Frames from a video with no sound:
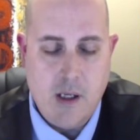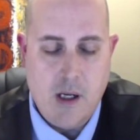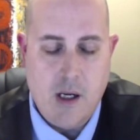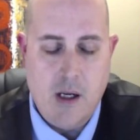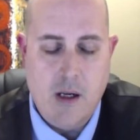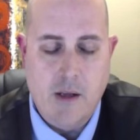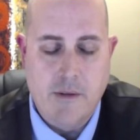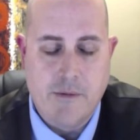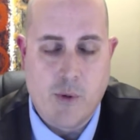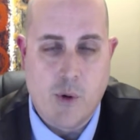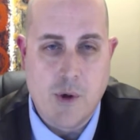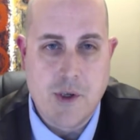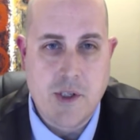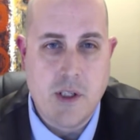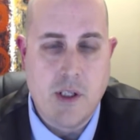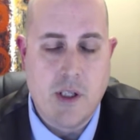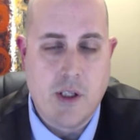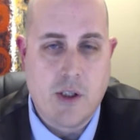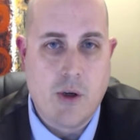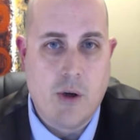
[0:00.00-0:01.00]

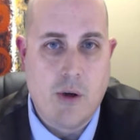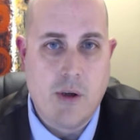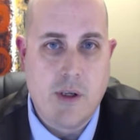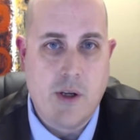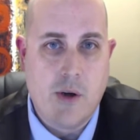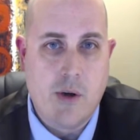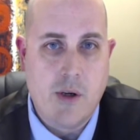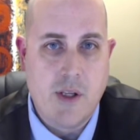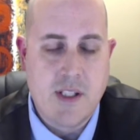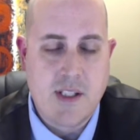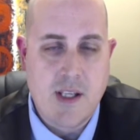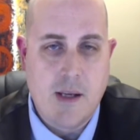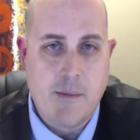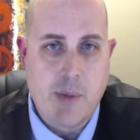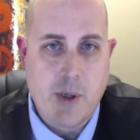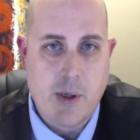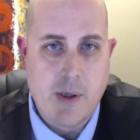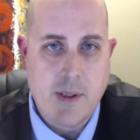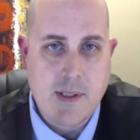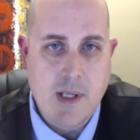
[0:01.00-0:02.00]
unfortunately occurred during the same
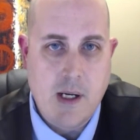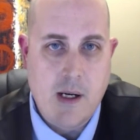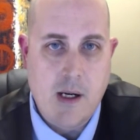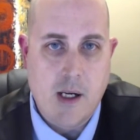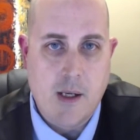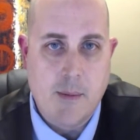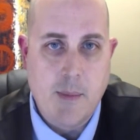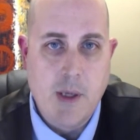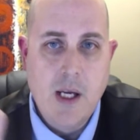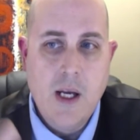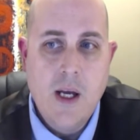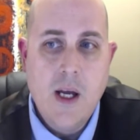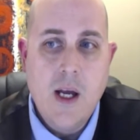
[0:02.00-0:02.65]
period of time.